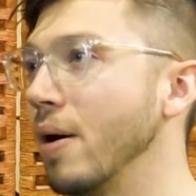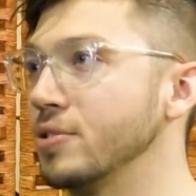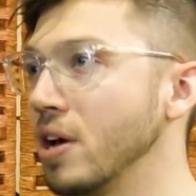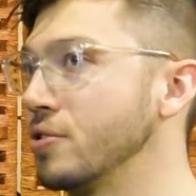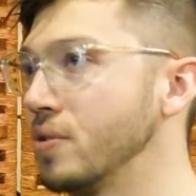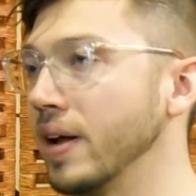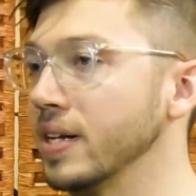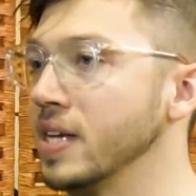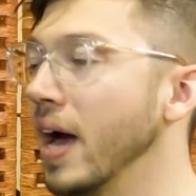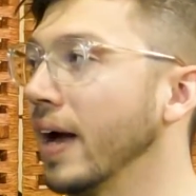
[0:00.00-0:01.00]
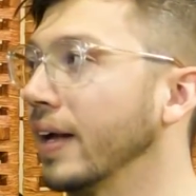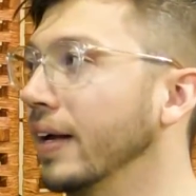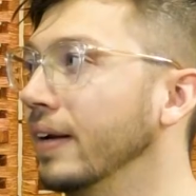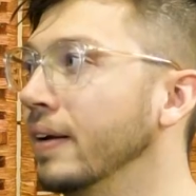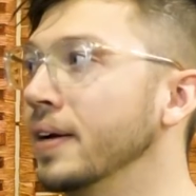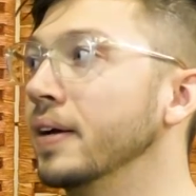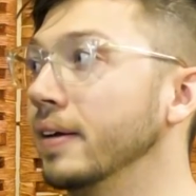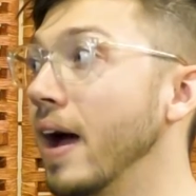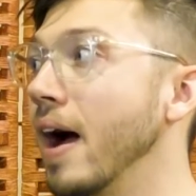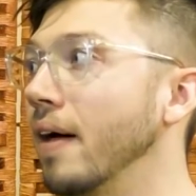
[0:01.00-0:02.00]
I was running tech, and
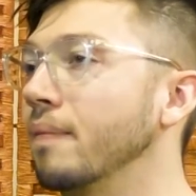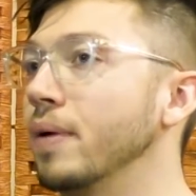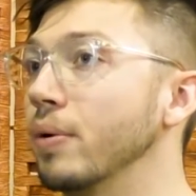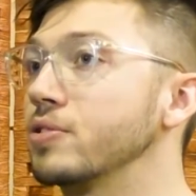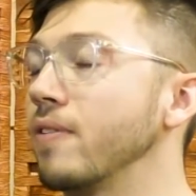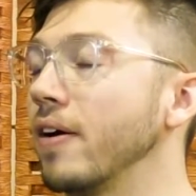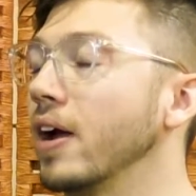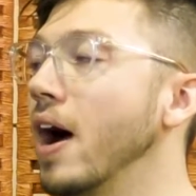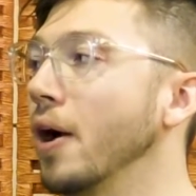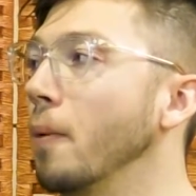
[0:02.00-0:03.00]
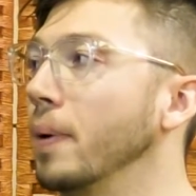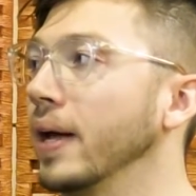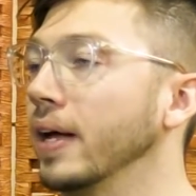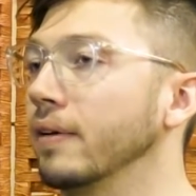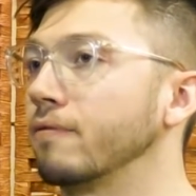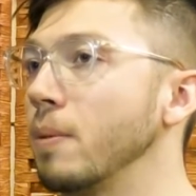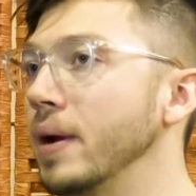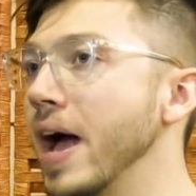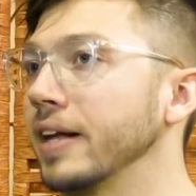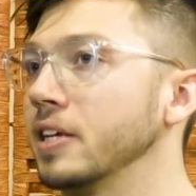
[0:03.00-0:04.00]
yeah, it was very eye opening. And from an
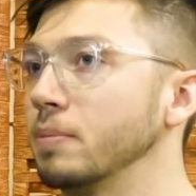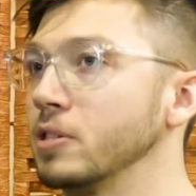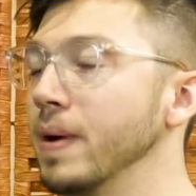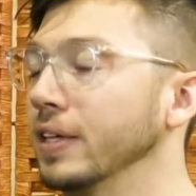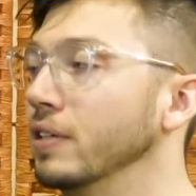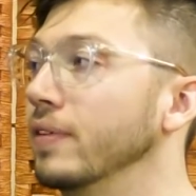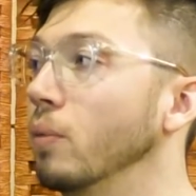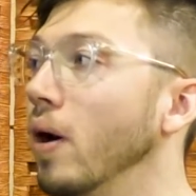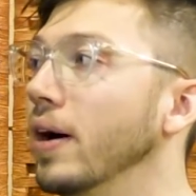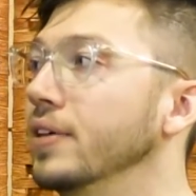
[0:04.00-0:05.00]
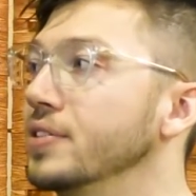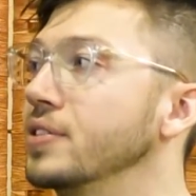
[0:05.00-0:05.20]
acting perspective, it was.